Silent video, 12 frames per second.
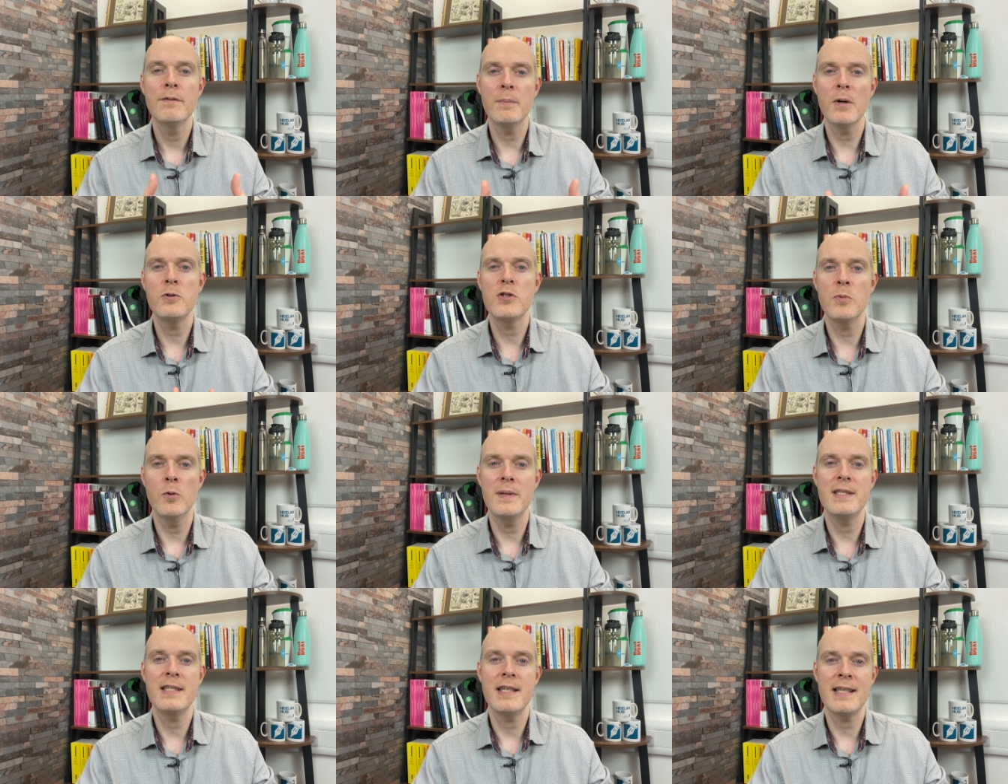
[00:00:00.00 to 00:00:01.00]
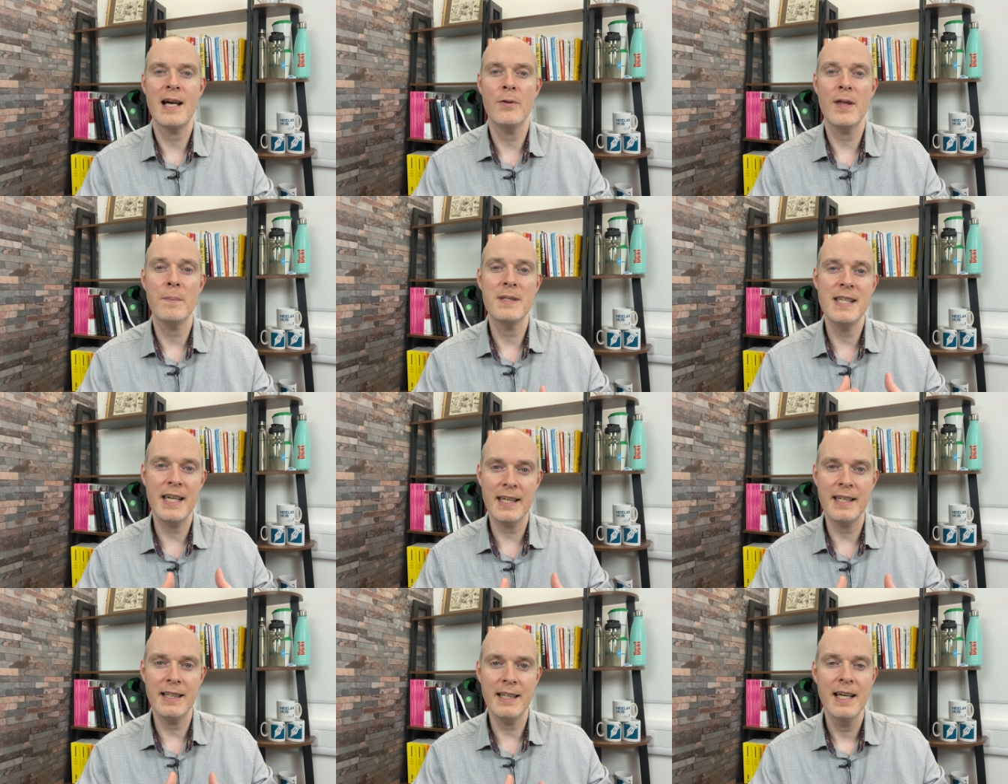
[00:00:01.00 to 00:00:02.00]
for most small businesses out there,
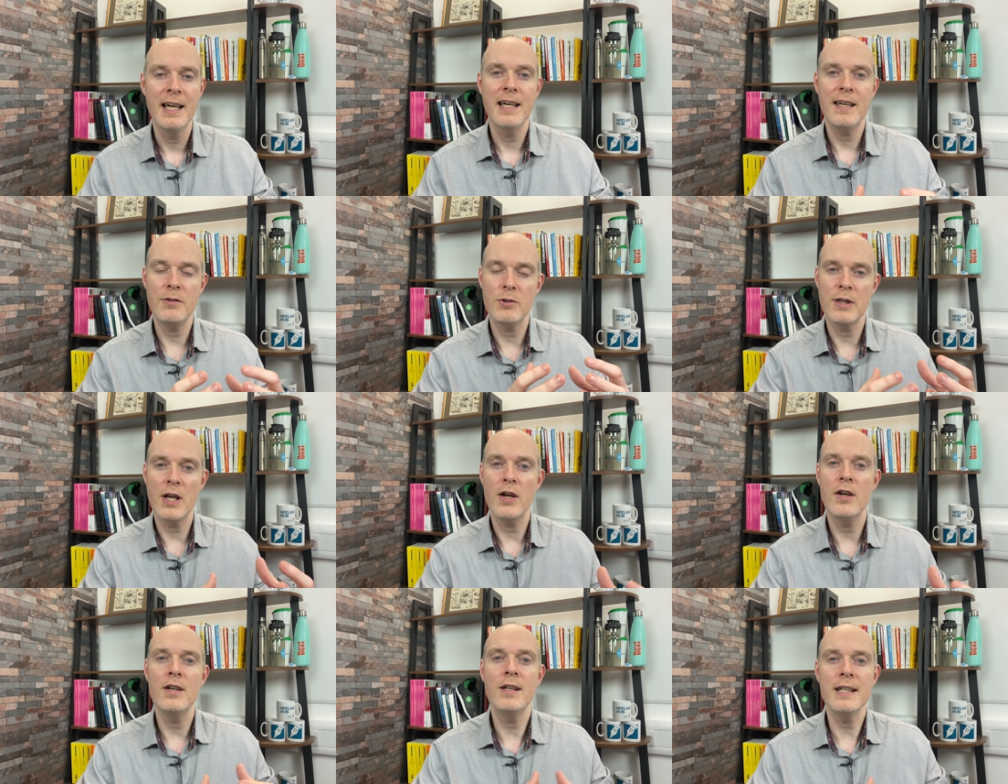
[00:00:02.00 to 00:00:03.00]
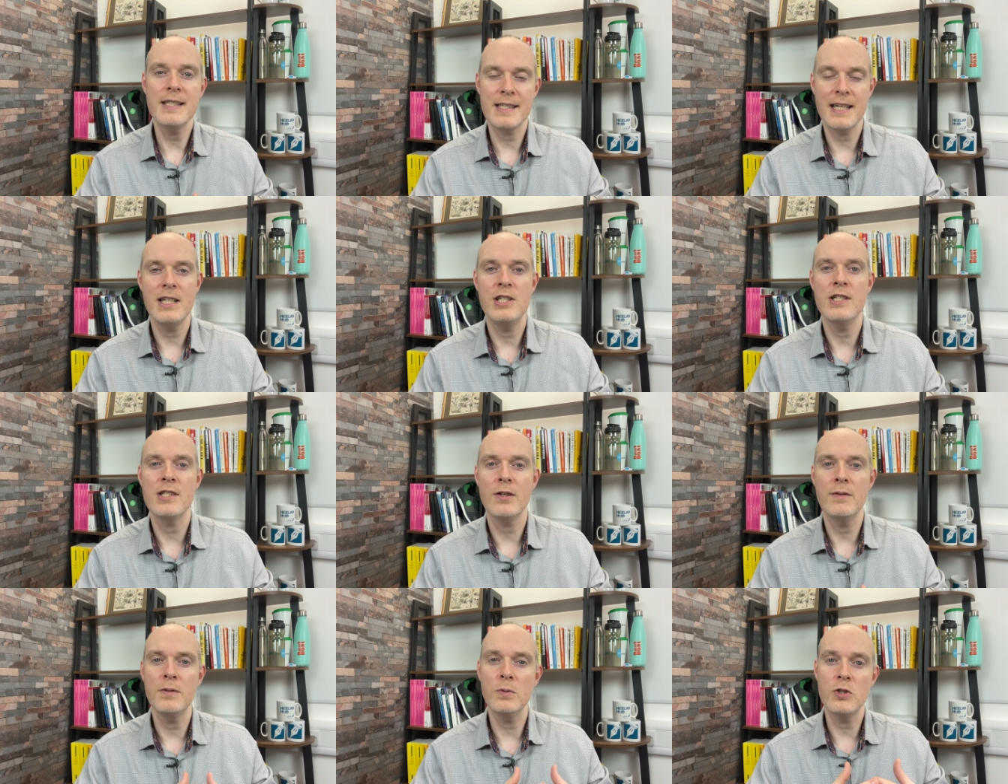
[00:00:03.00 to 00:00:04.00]
particularly if you're in the early stages
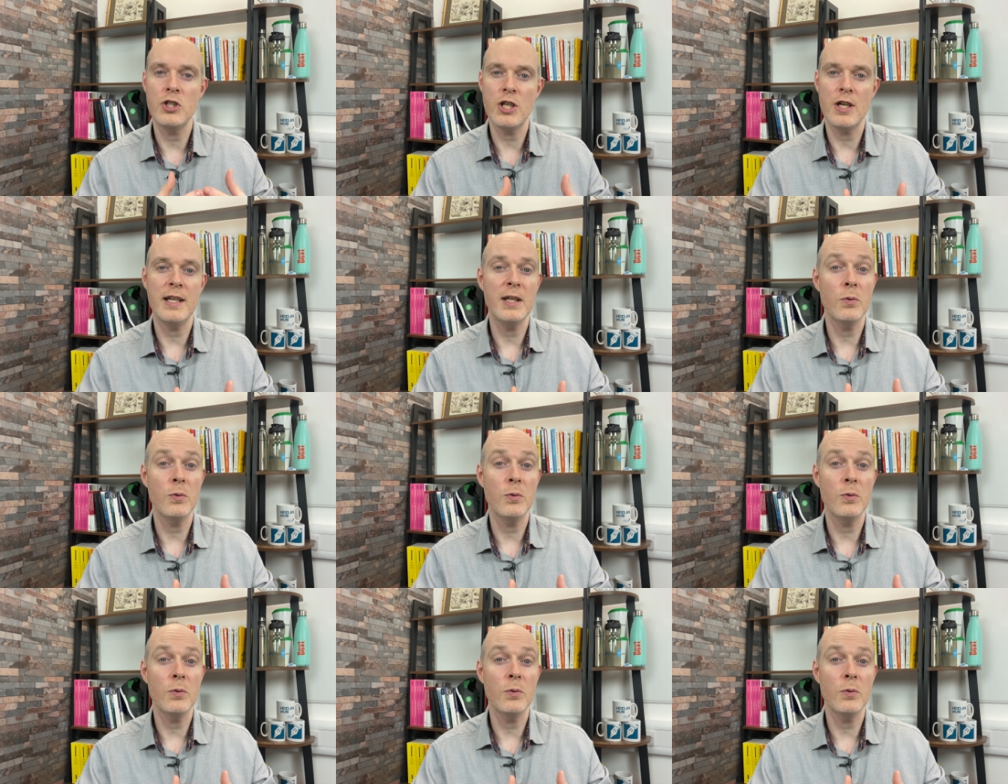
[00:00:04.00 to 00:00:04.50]
of your journey,